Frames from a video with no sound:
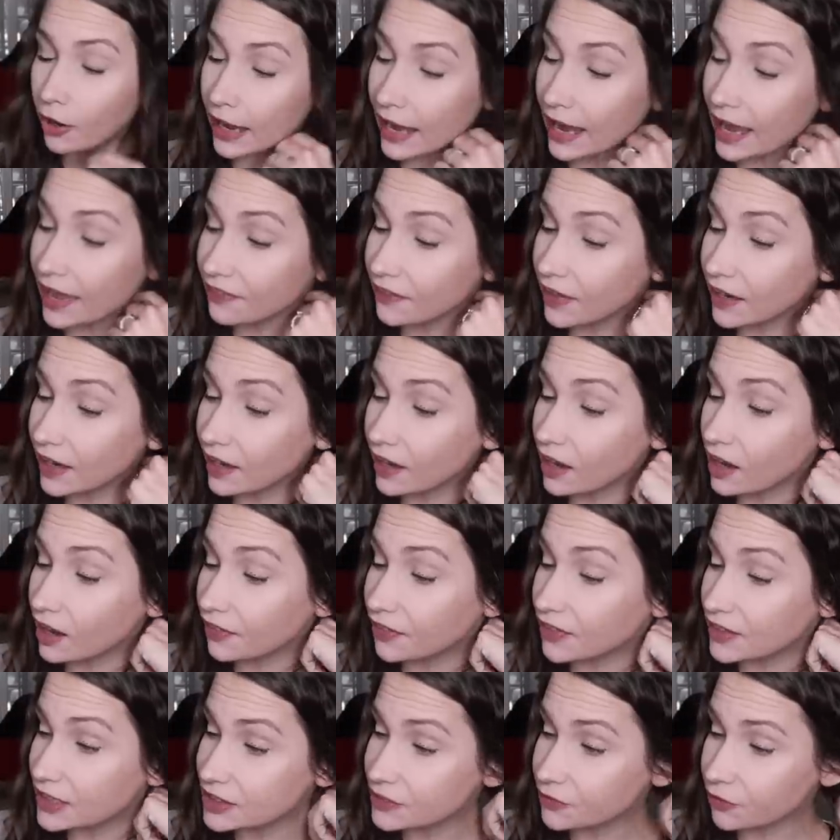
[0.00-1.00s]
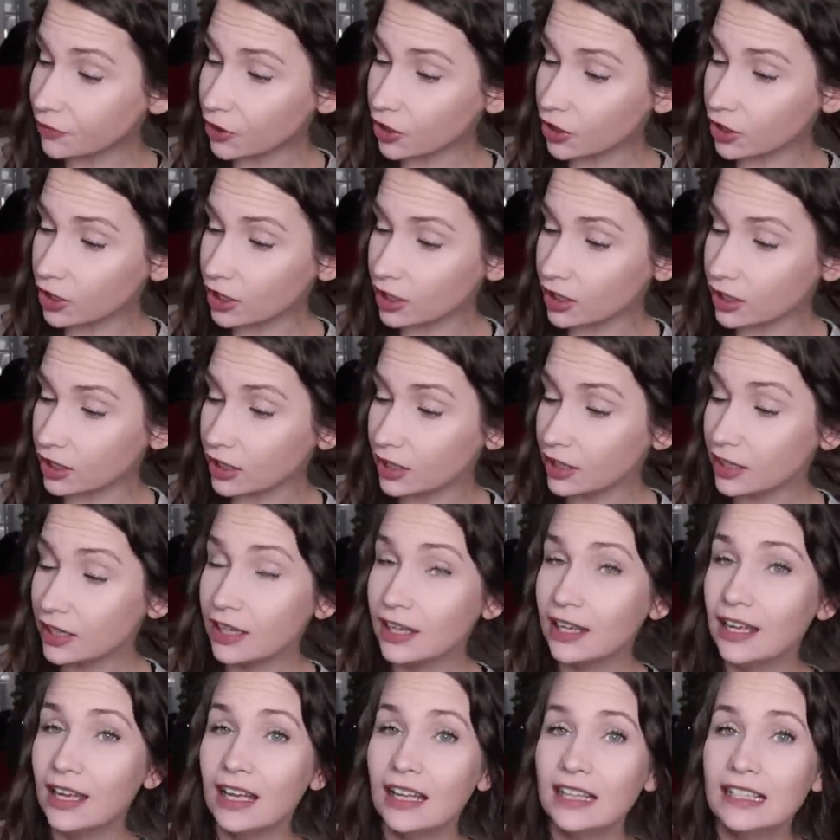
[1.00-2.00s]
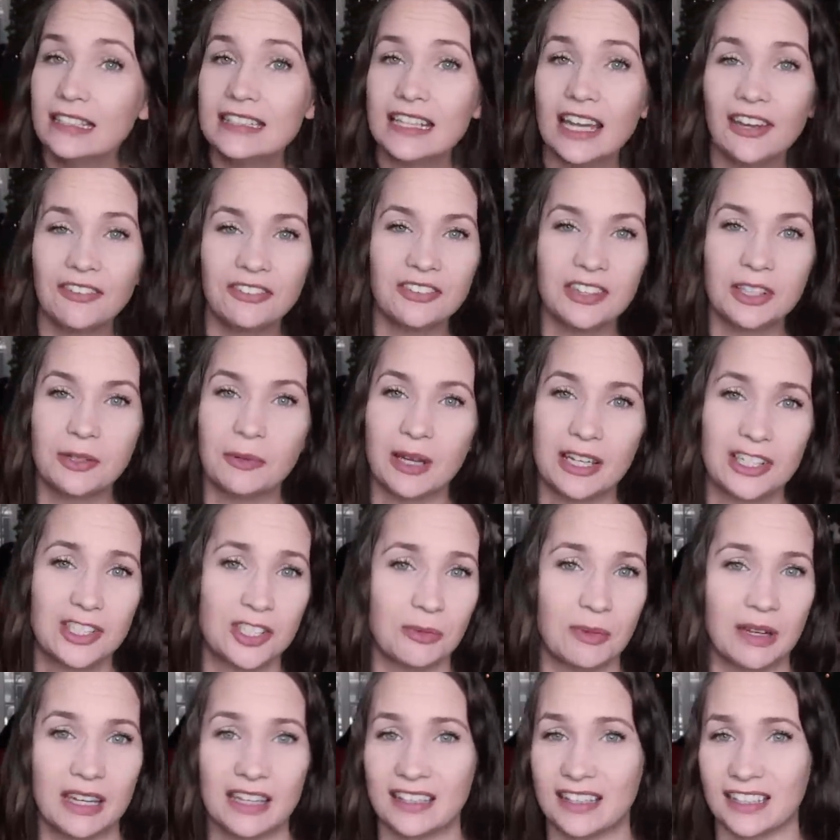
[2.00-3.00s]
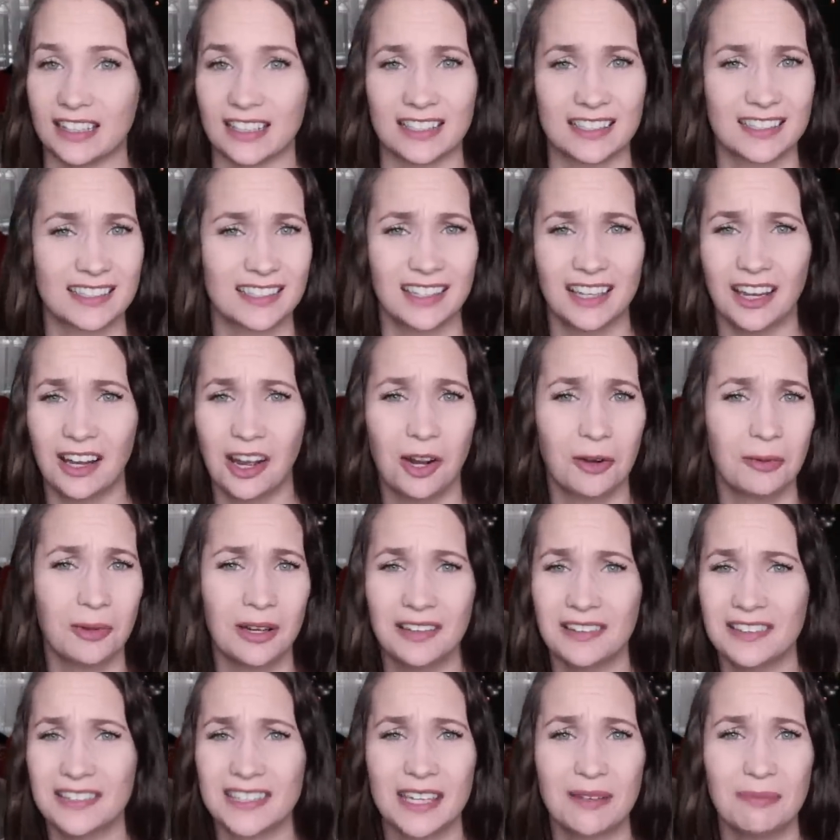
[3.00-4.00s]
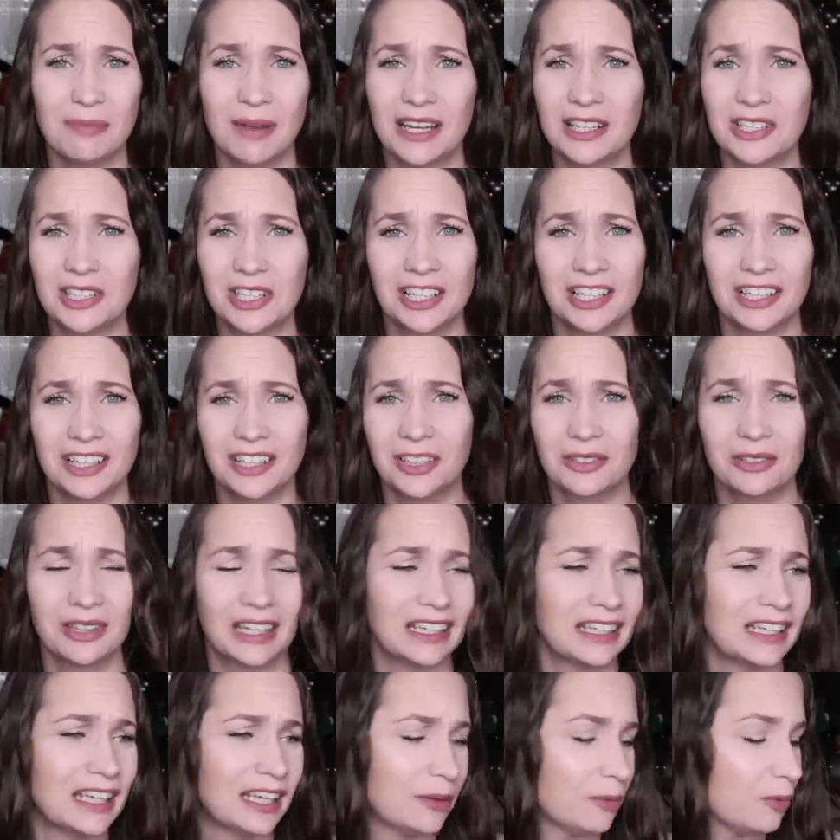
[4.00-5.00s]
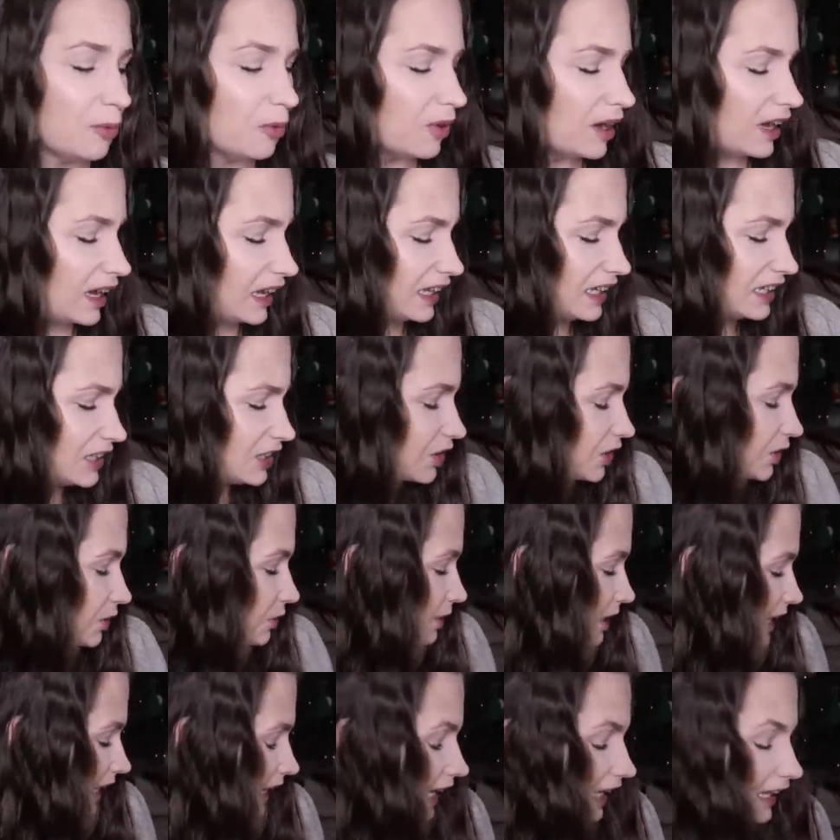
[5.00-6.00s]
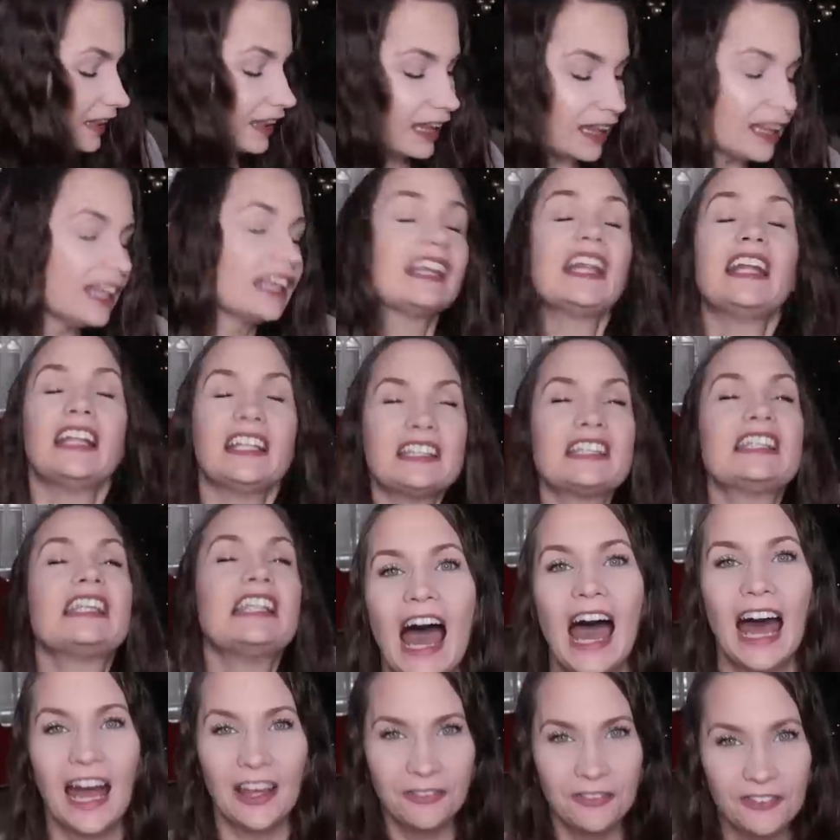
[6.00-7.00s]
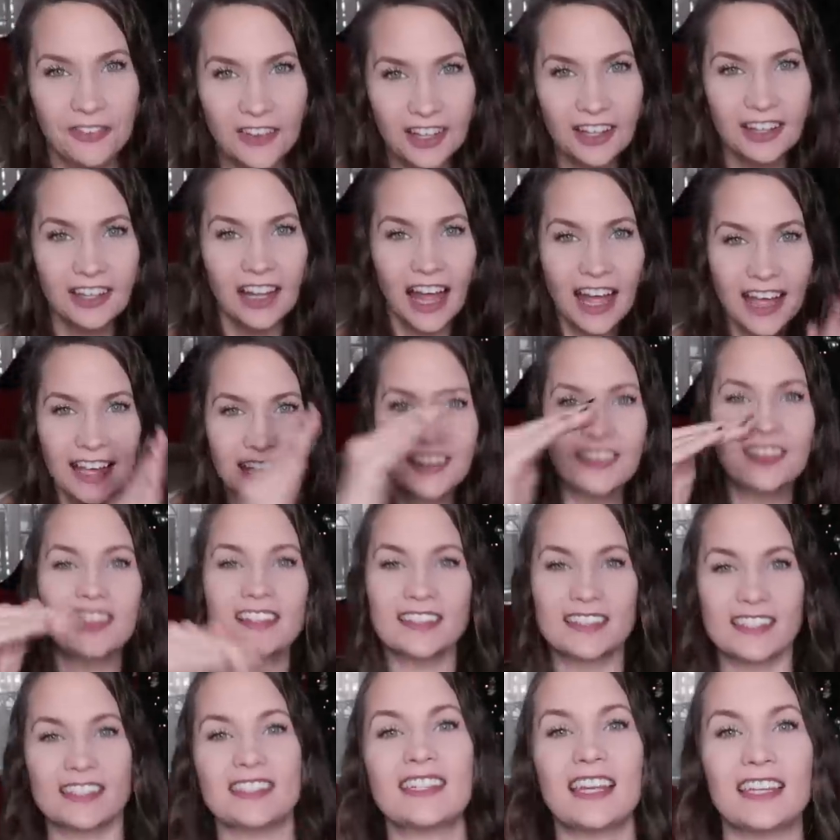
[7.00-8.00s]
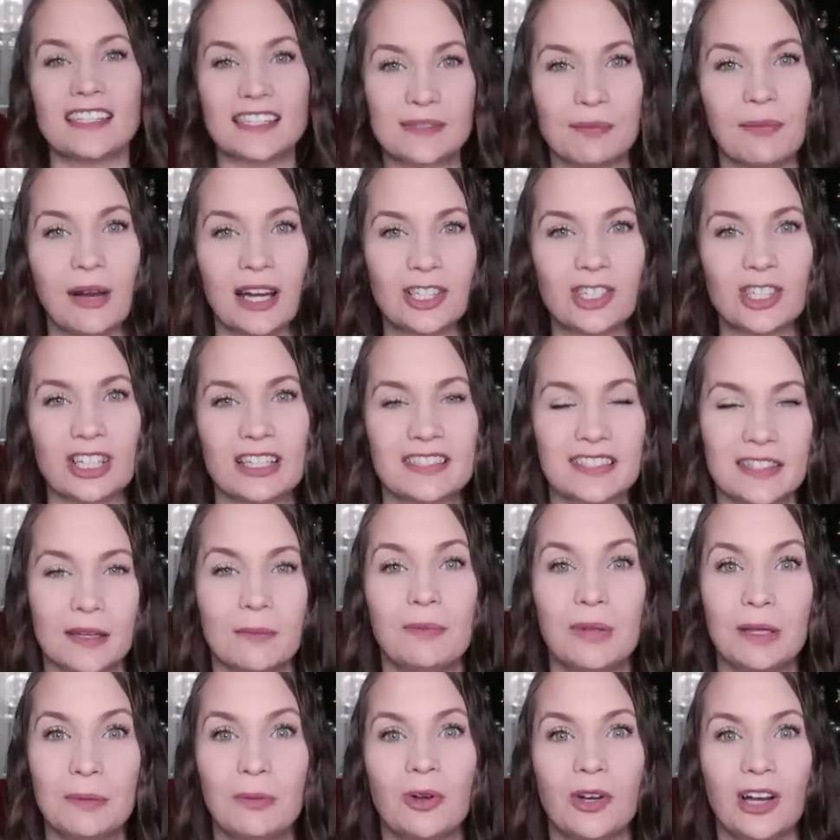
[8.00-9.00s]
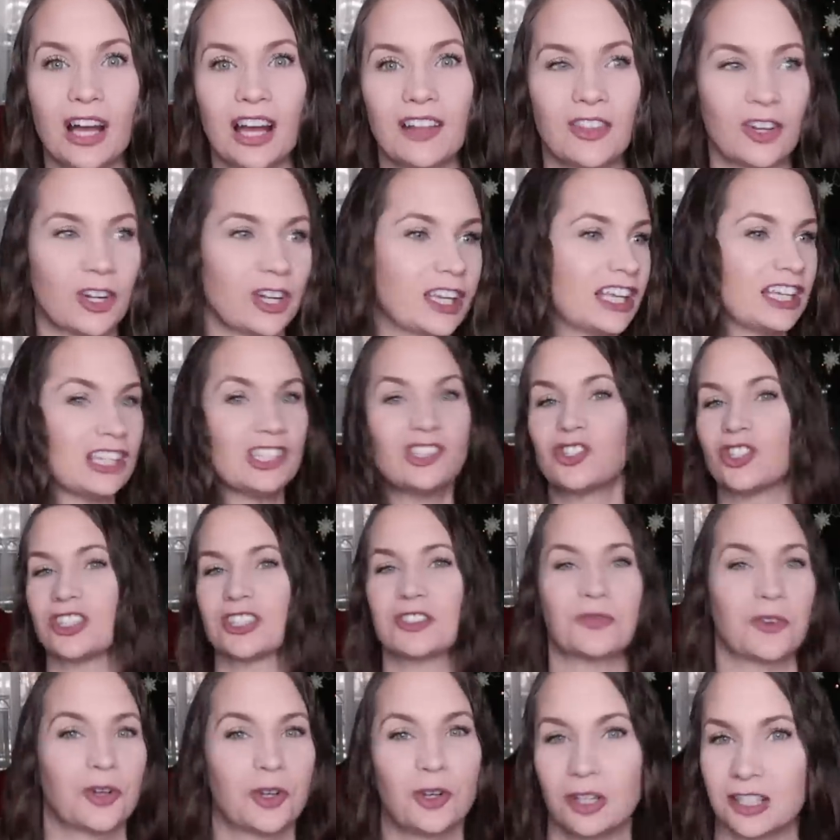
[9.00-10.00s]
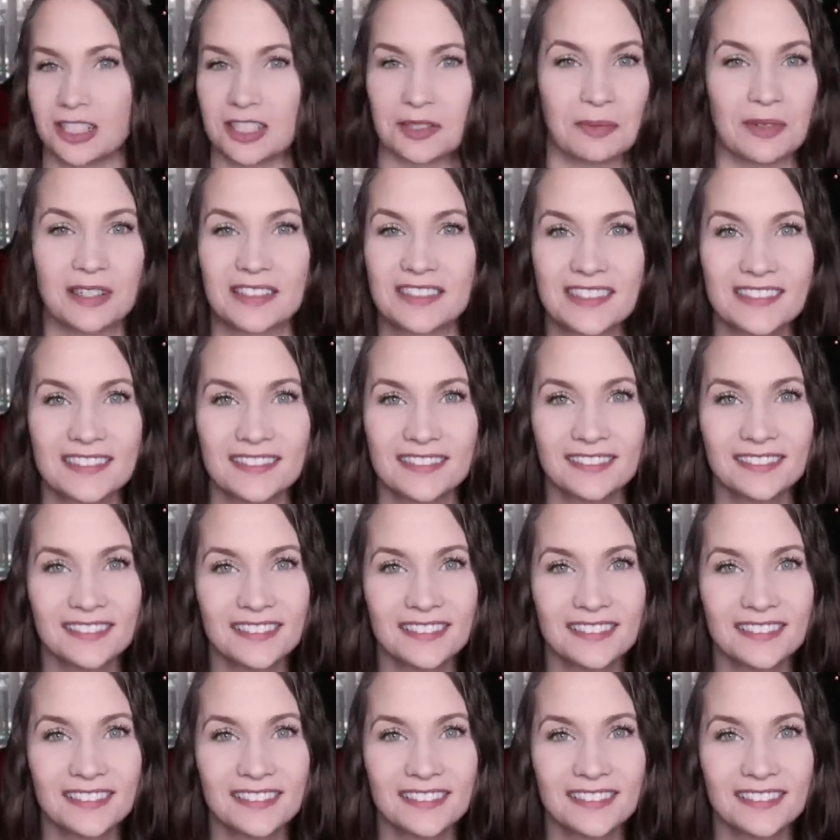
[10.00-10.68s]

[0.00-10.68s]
Okay, and then I got this for her. Definitely way too many things. Are we on the same page here? You're like, Kim, why did you get that? Like that, I feel like this is as much as some people got their kids just for Christmas.